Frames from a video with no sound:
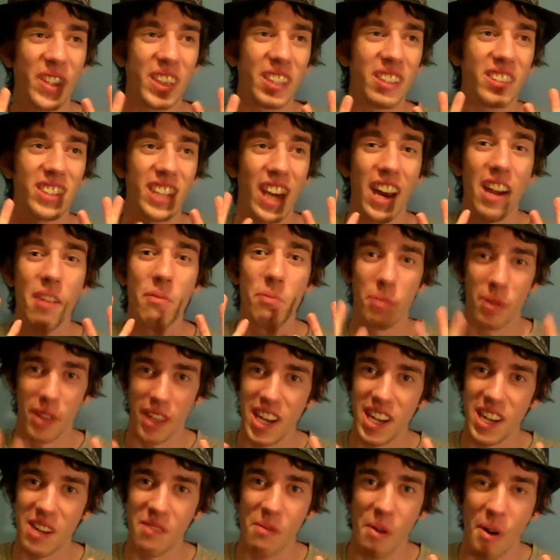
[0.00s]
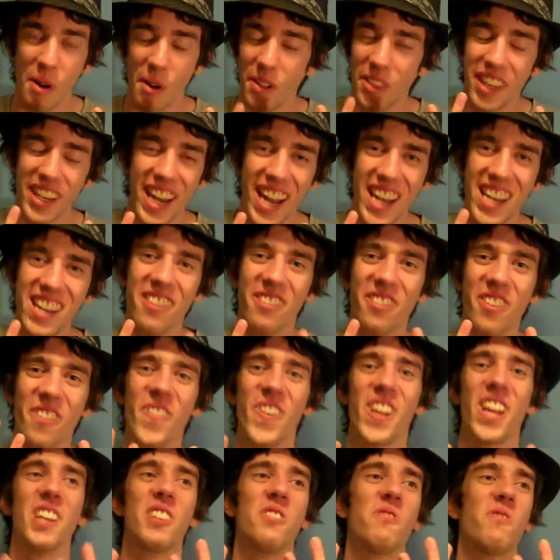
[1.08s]
because I've played it more than any other
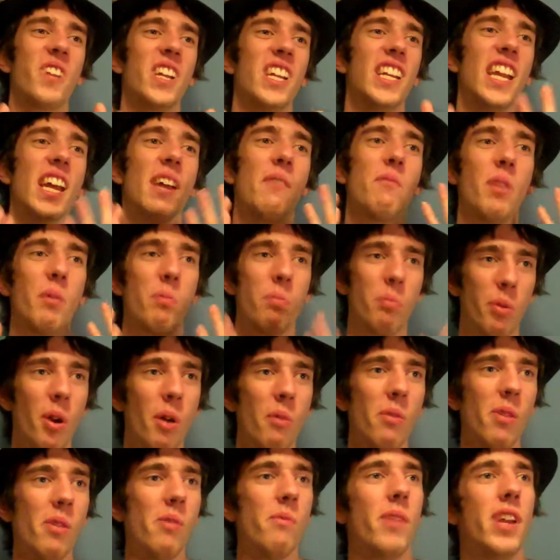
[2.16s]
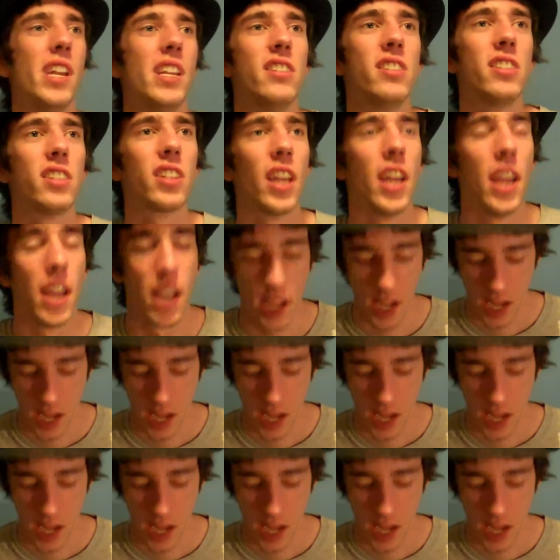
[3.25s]
PSP game. The problem is,